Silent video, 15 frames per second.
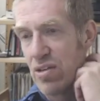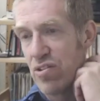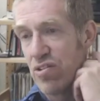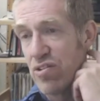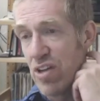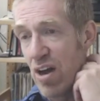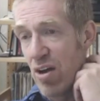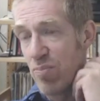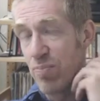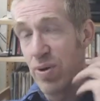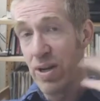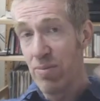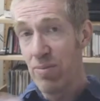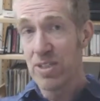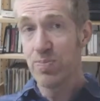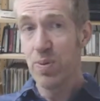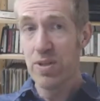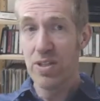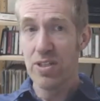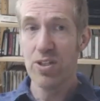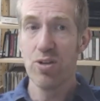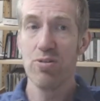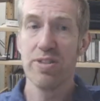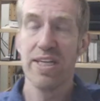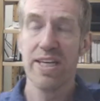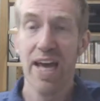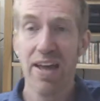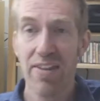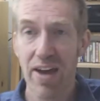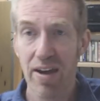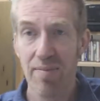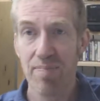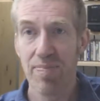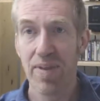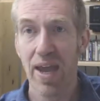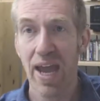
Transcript: So pretty much put the 2 together,